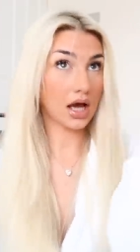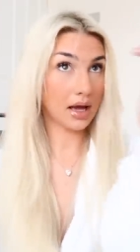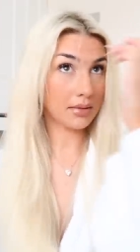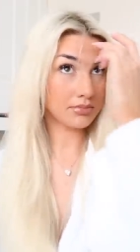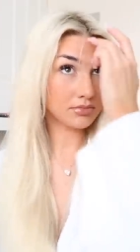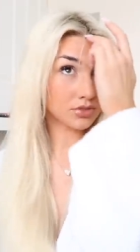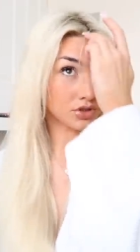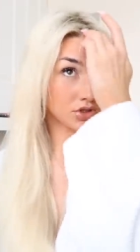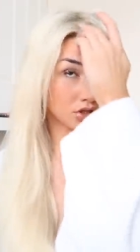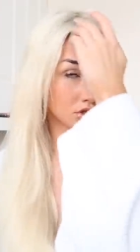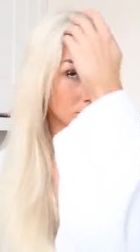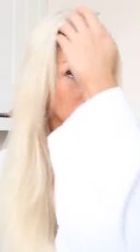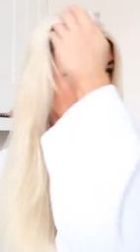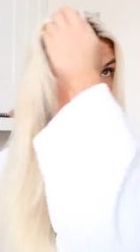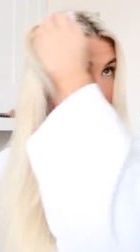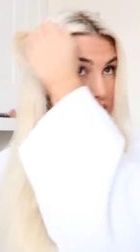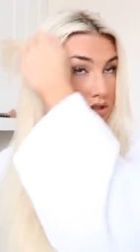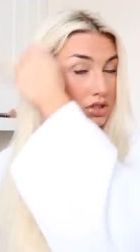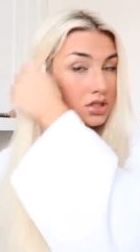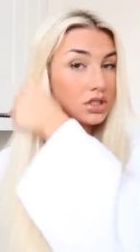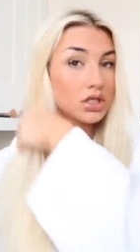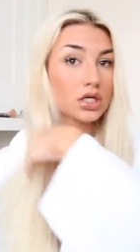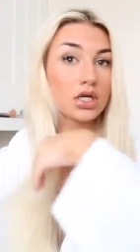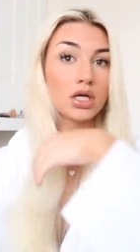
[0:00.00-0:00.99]
I'm
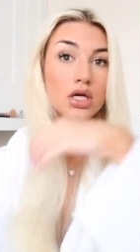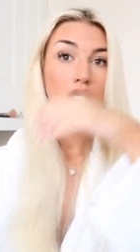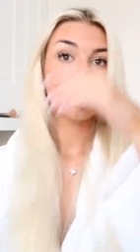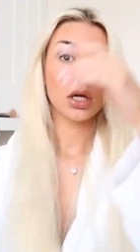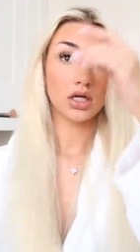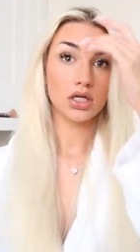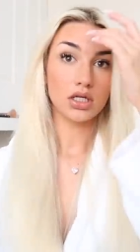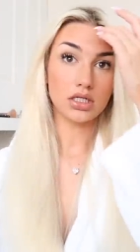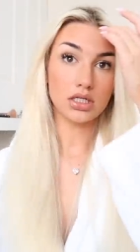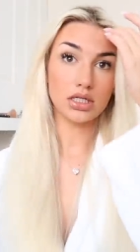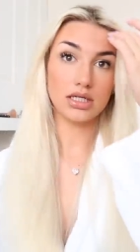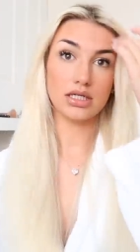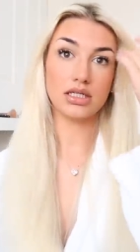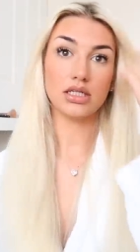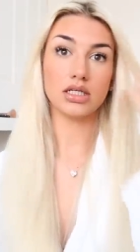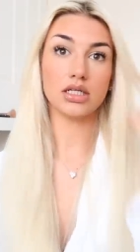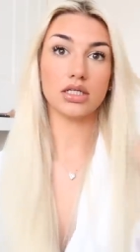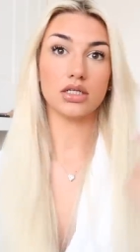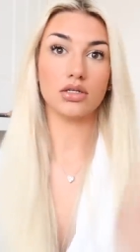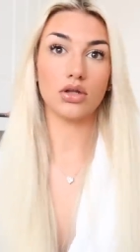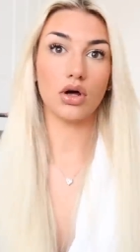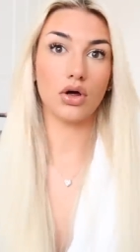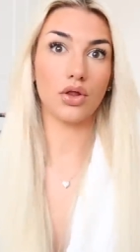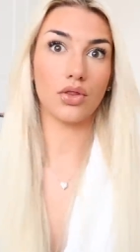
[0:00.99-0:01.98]
just
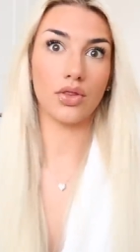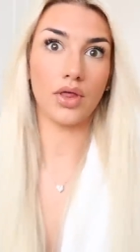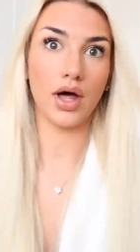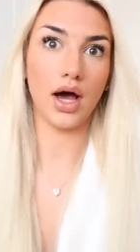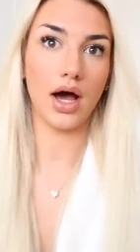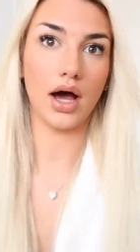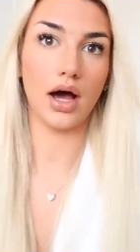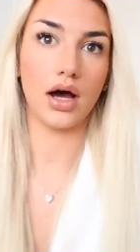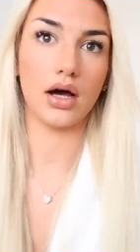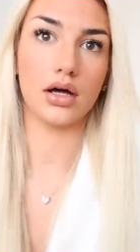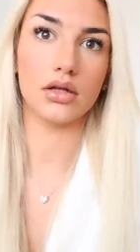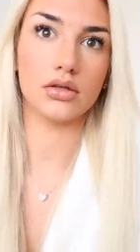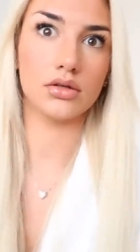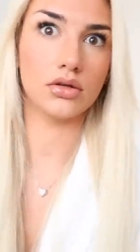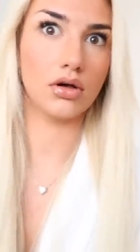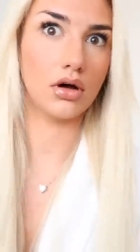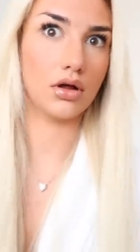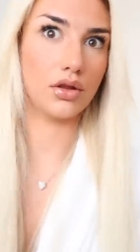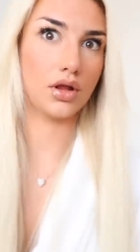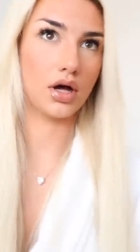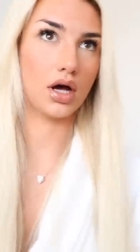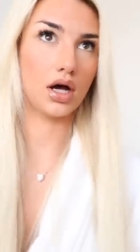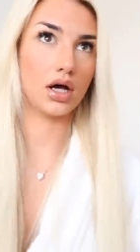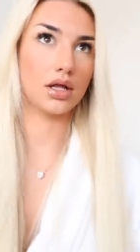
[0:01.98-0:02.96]
needing, not that,
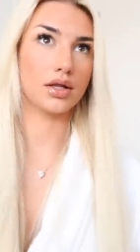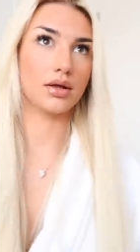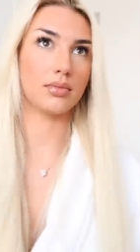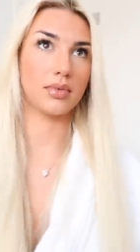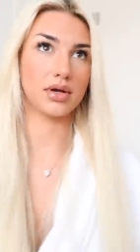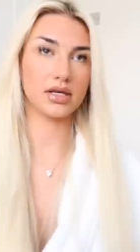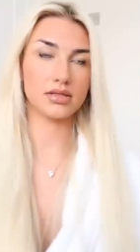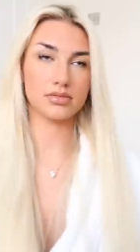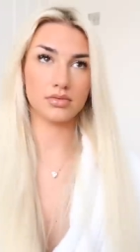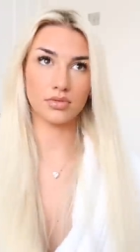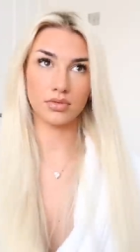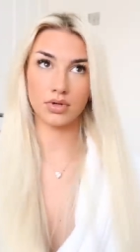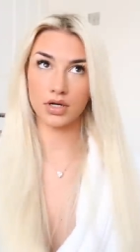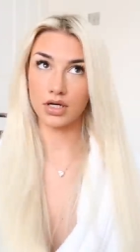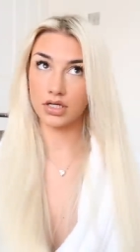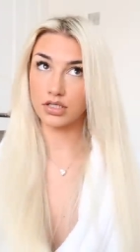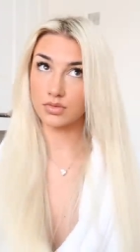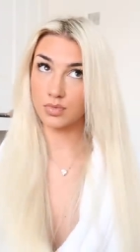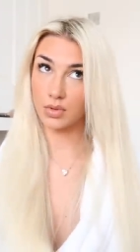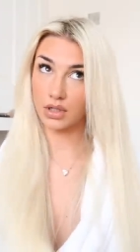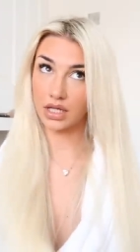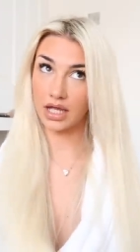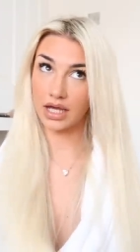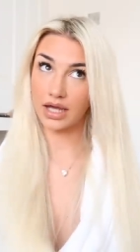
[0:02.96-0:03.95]
not that, that makes me worse,
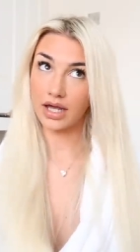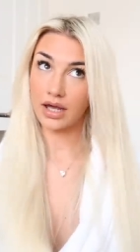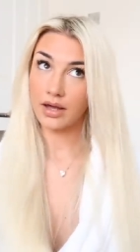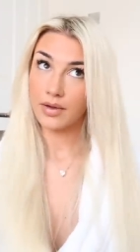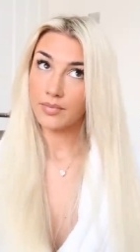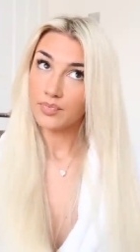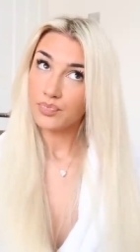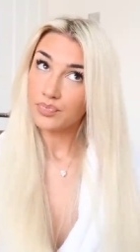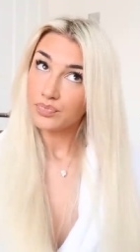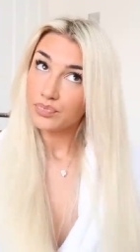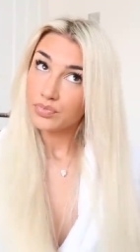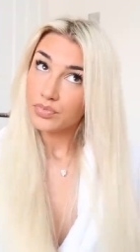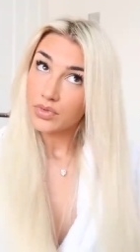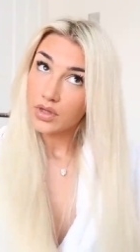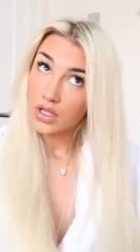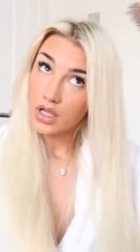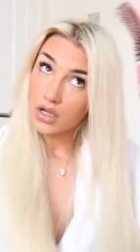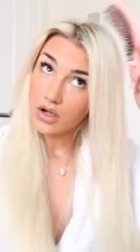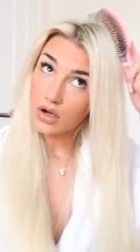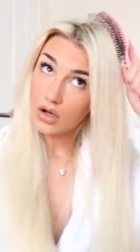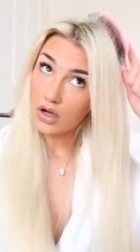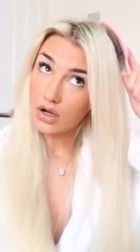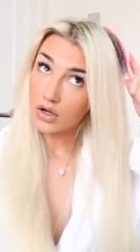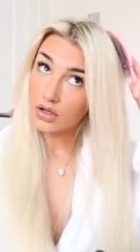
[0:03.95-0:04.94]
but like,
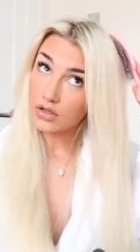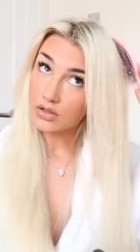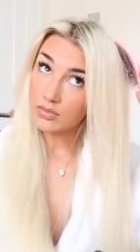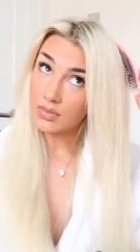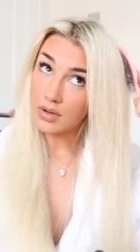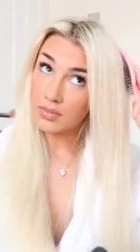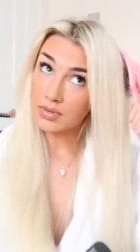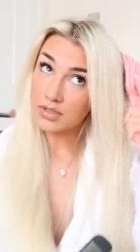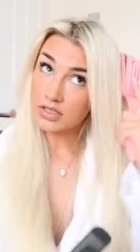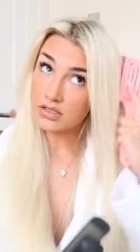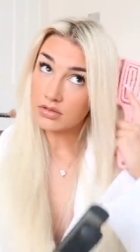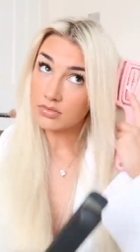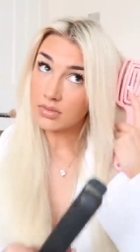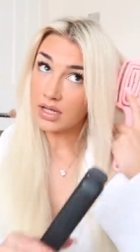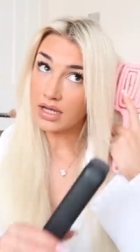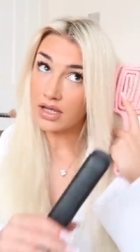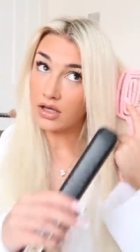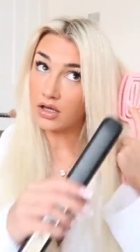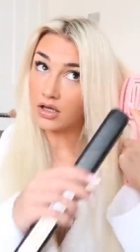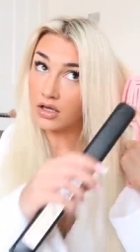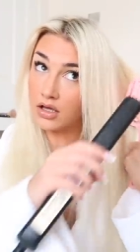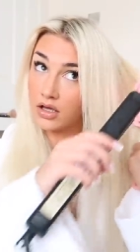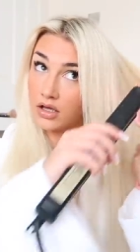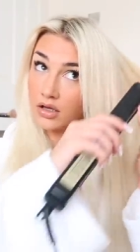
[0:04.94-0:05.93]
maybe some like
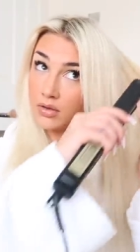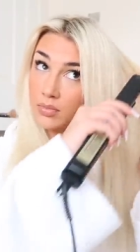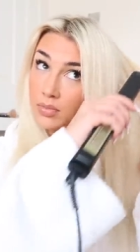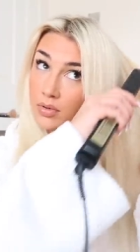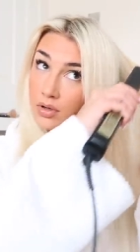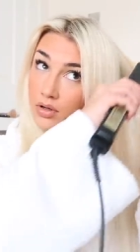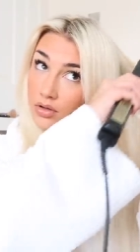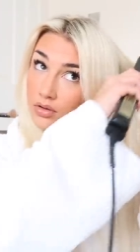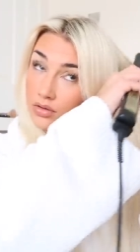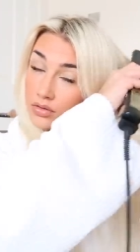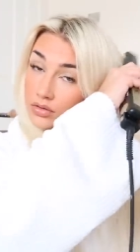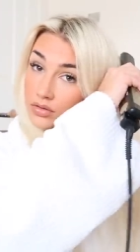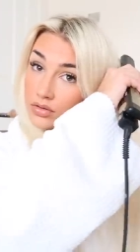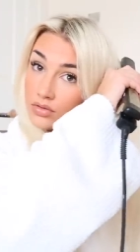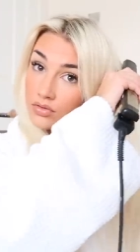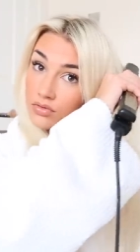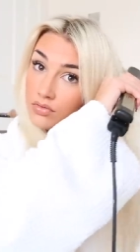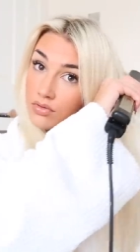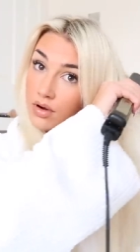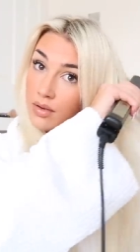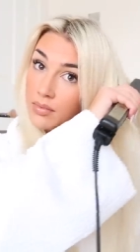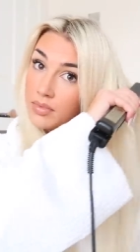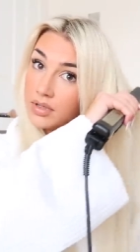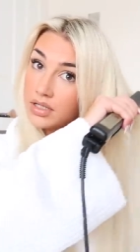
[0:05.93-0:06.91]
herbal
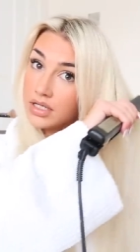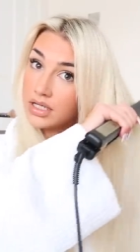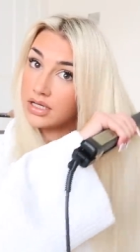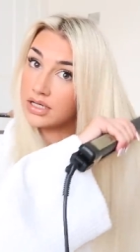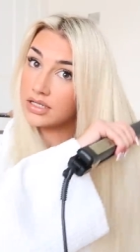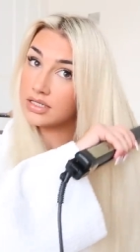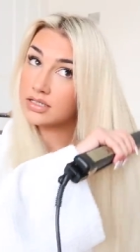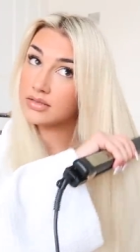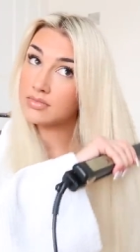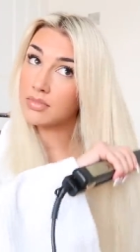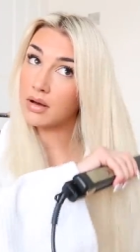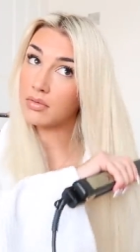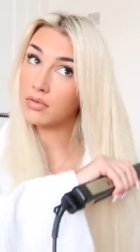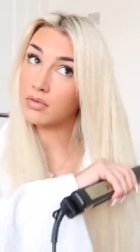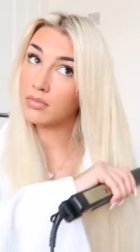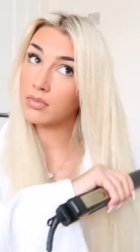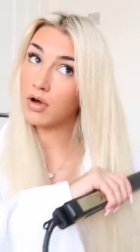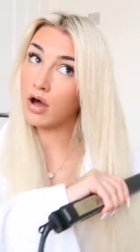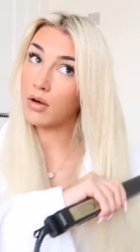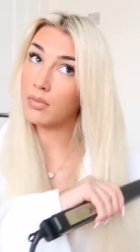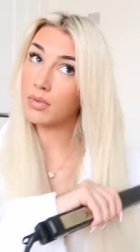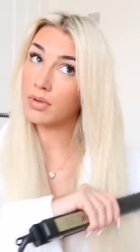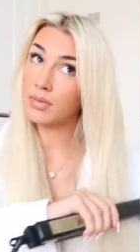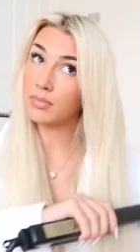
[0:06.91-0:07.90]
remedies. My mum
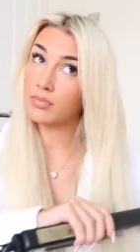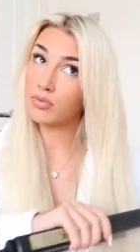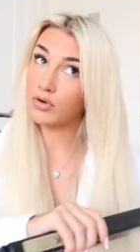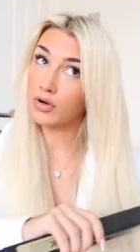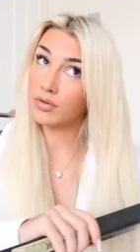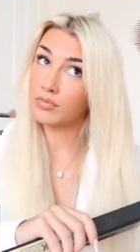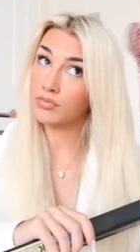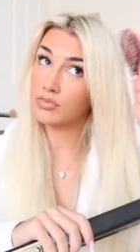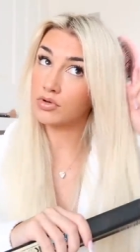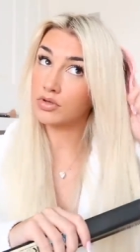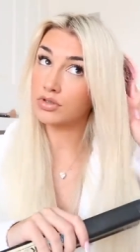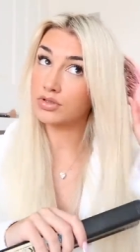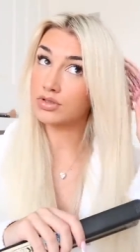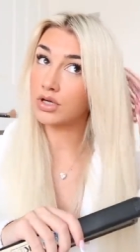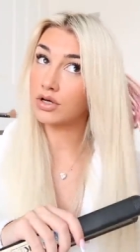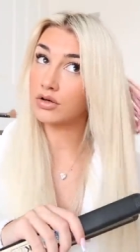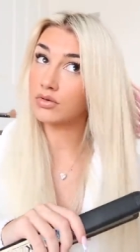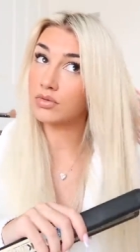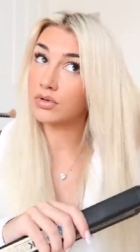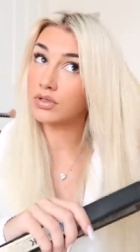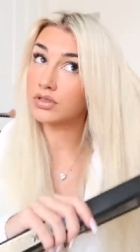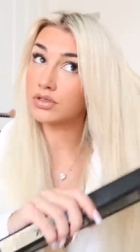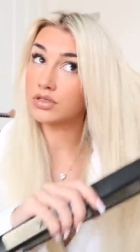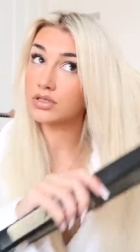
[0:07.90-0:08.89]
got me primrose
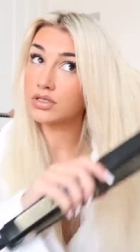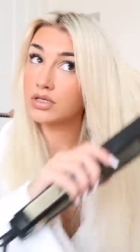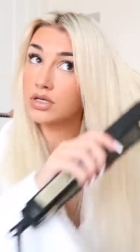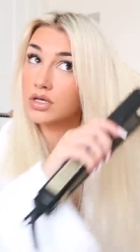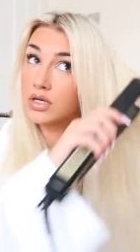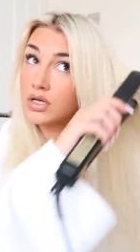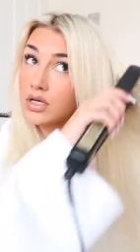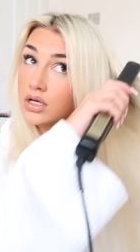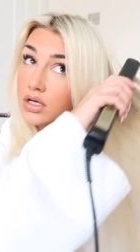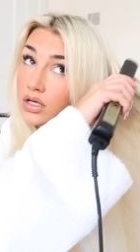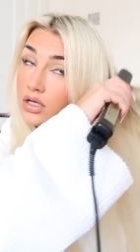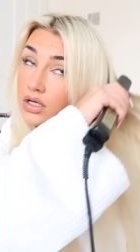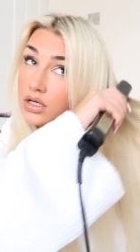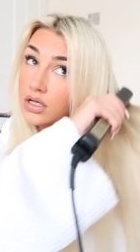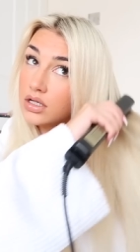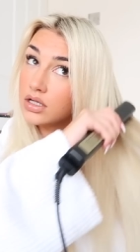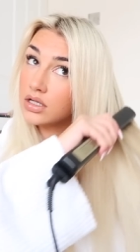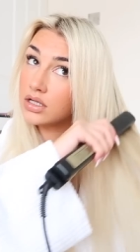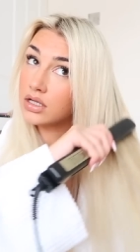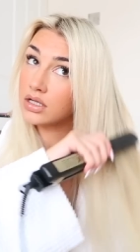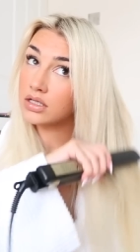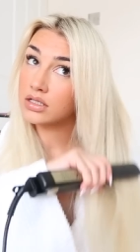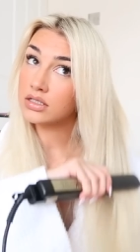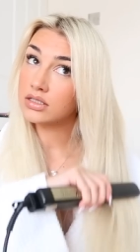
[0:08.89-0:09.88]
oil once.
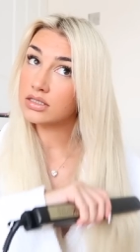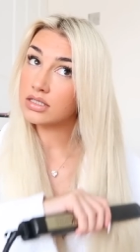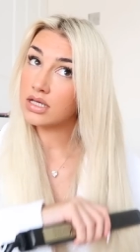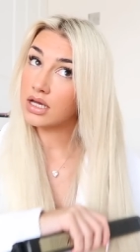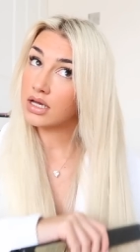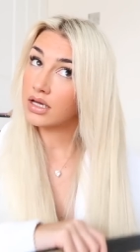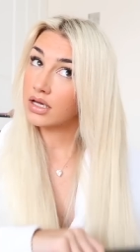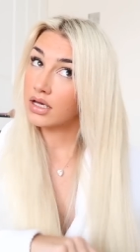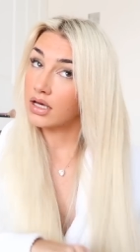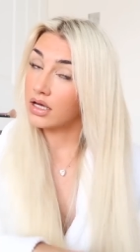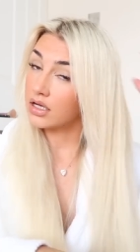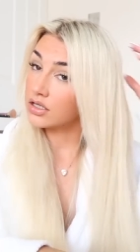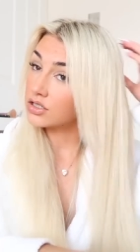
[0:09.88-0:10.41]
I didn't take it.